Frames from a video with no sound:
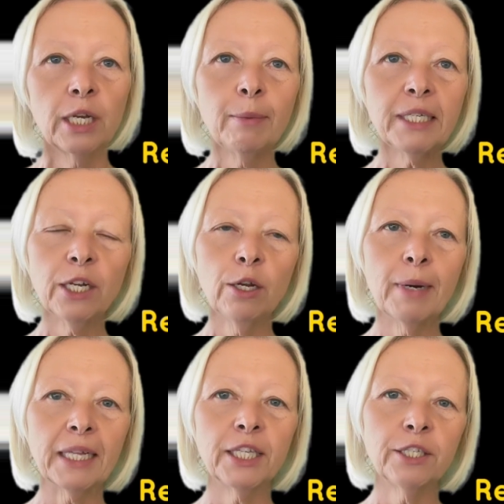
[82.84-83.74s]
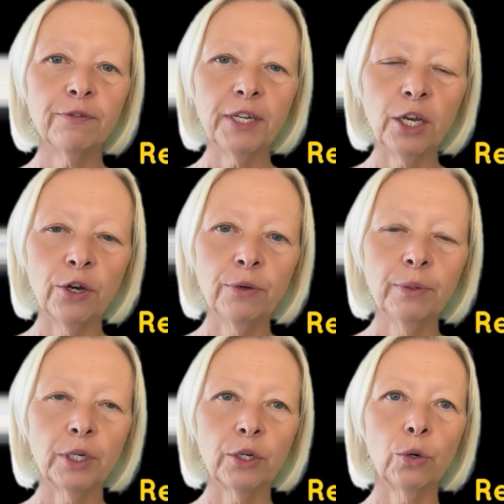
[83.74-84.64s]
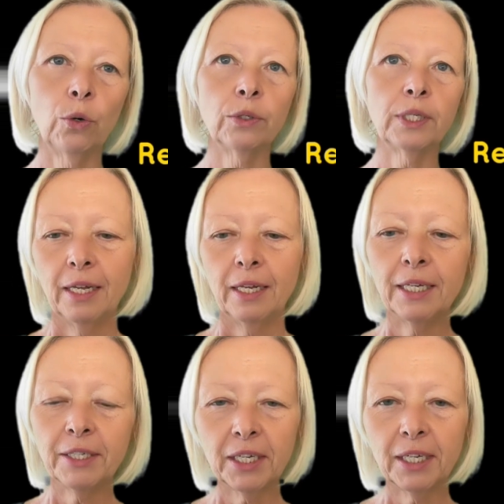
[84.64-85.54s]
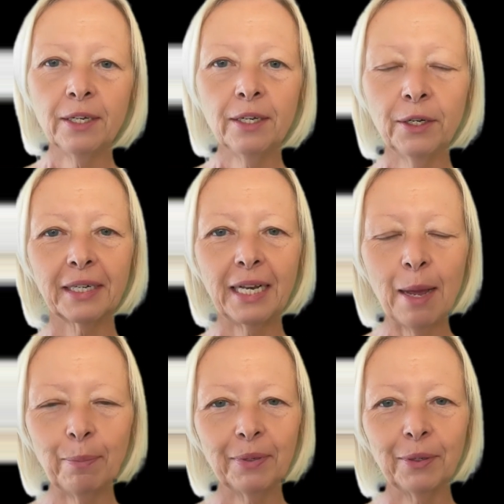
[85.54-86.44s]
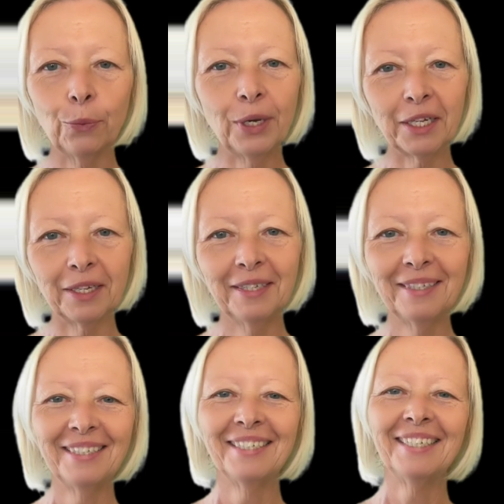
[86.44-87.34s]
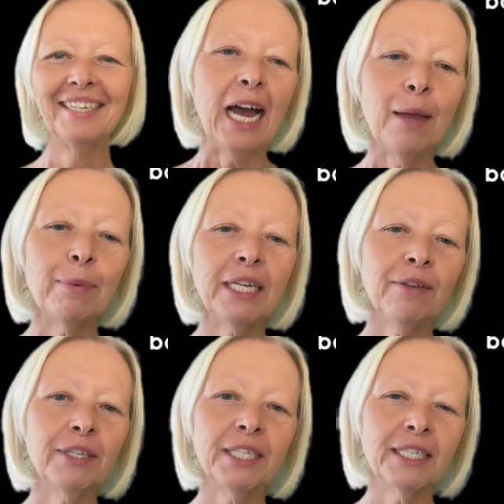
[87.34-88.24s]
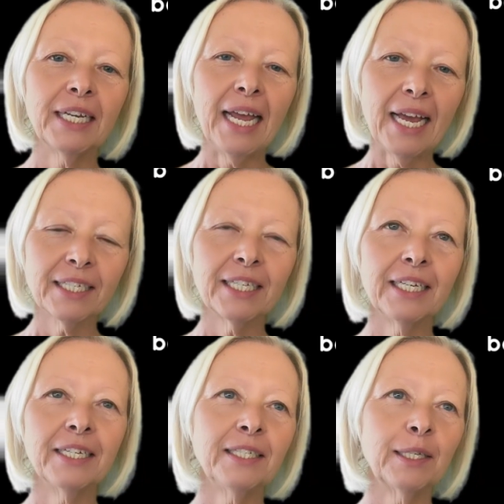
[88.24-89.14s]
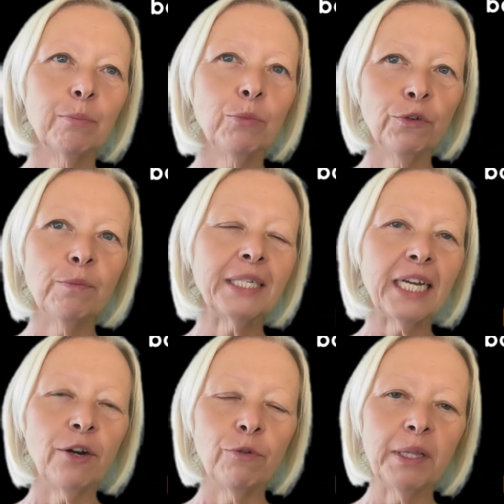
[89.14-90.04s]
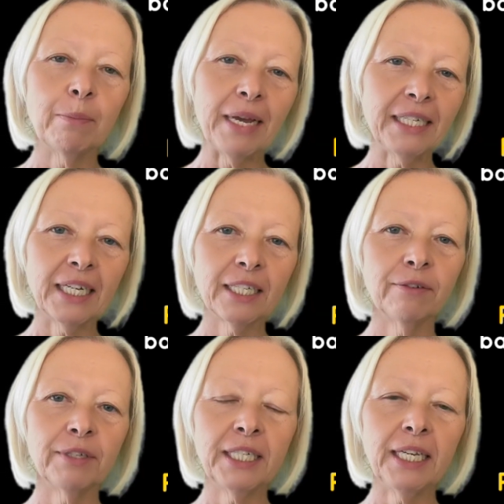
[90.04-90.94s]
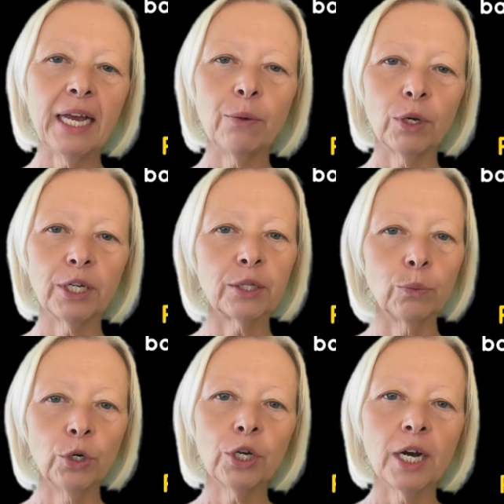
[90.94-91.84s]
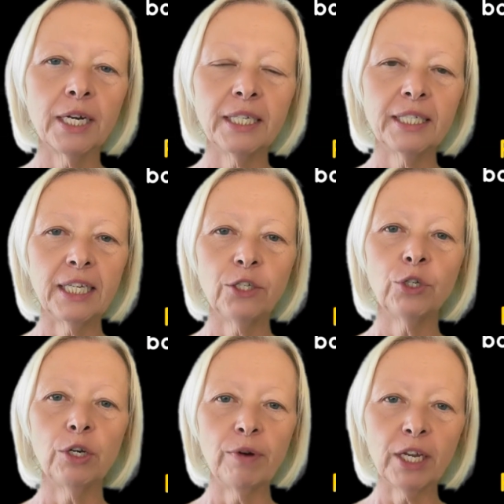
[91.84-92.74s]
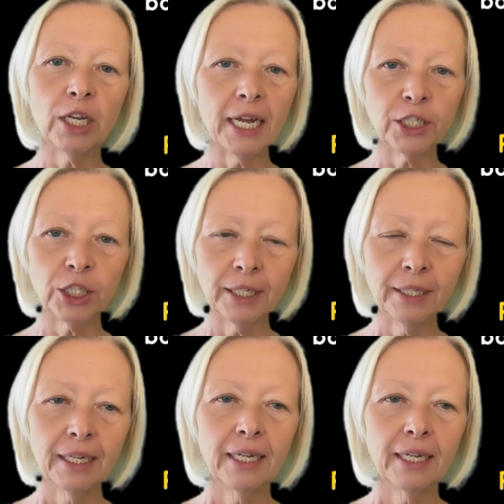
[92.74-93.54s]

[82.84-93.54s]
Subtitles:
let me tell you about this video called Listen, Clap, Wiggle. I believe this is an excellent movement and rhythm-based activity, and what it'll work on is sensory regulation,